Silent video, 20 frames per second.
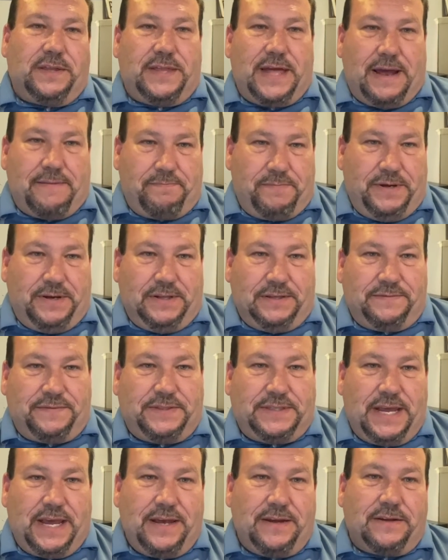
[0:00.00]
that bill of
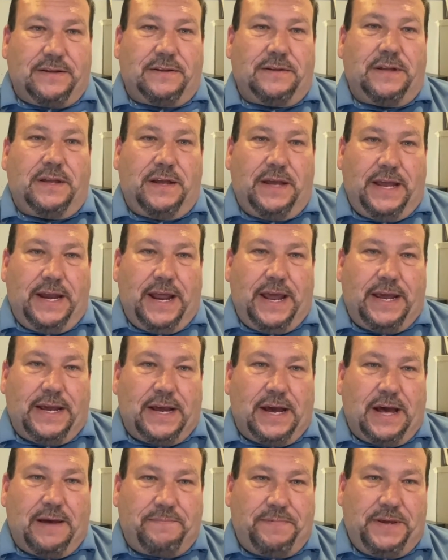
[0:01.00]
sale and a
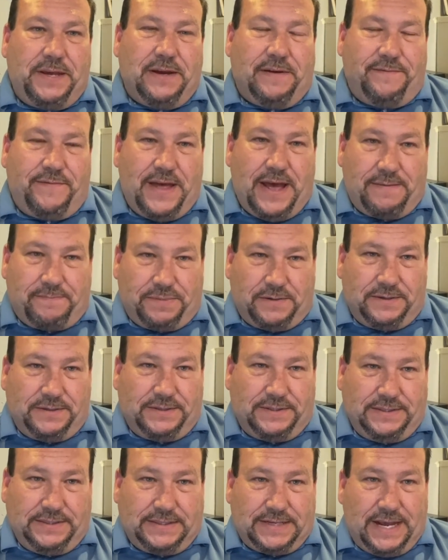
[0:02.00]
copy of that
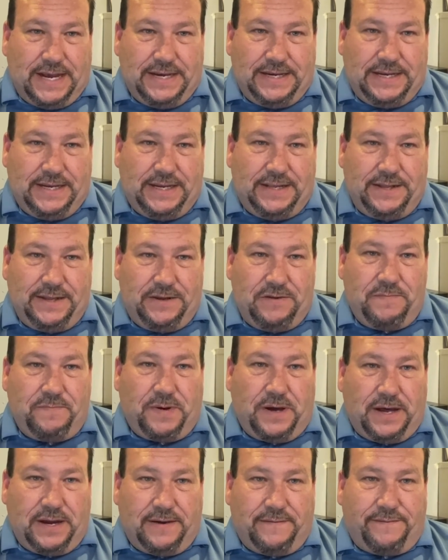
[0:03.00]
person's ID that you
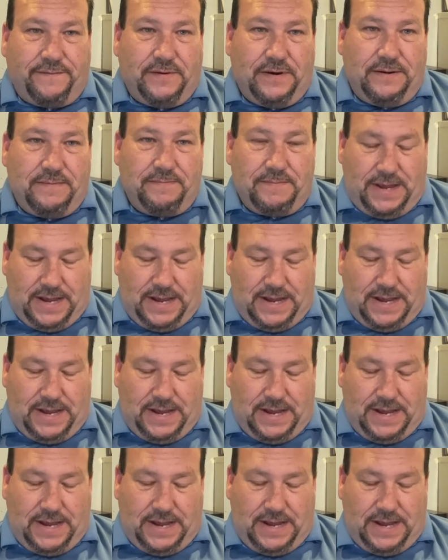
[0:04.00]
bought it from,